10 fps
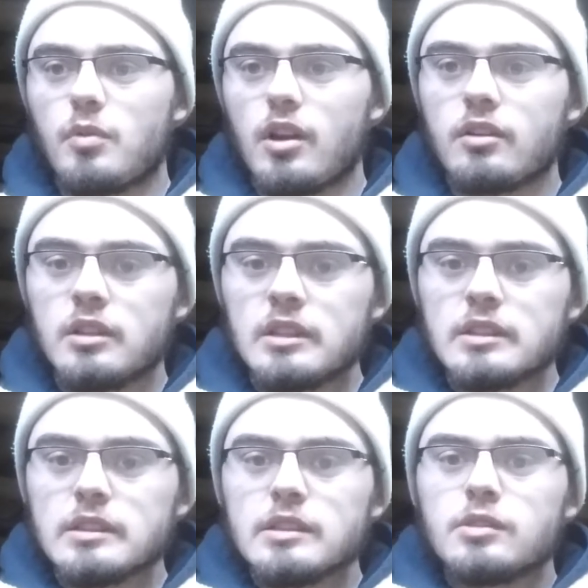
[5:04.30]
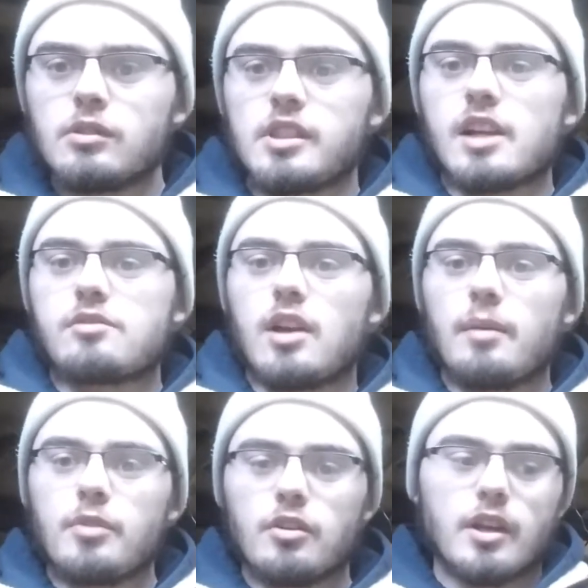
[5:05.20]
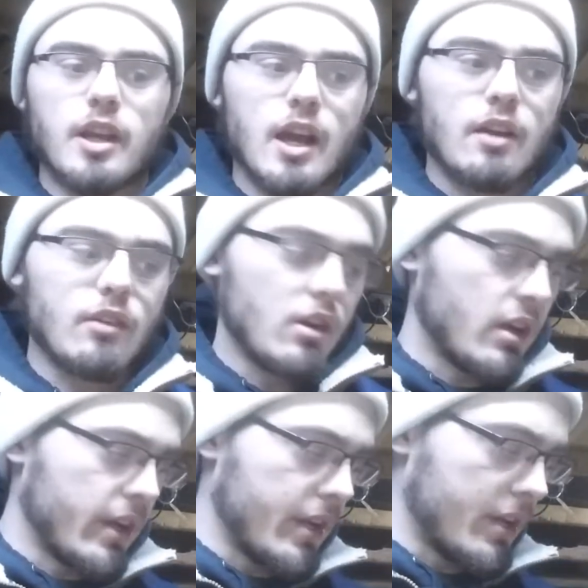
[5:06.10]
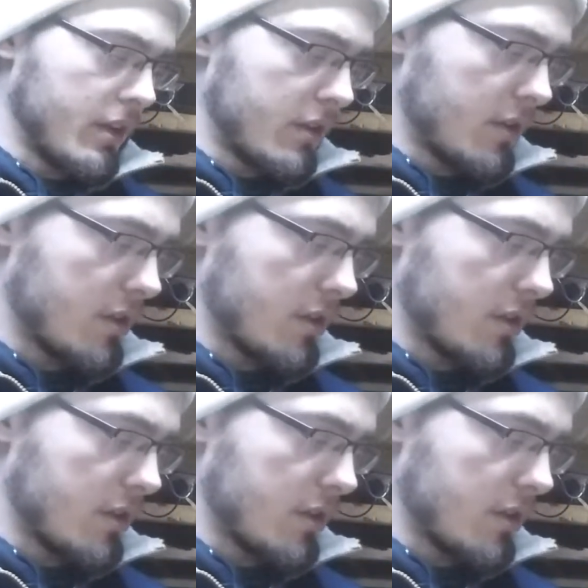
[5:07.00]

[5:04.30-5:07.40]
a spread. which that's what I'm doing. I run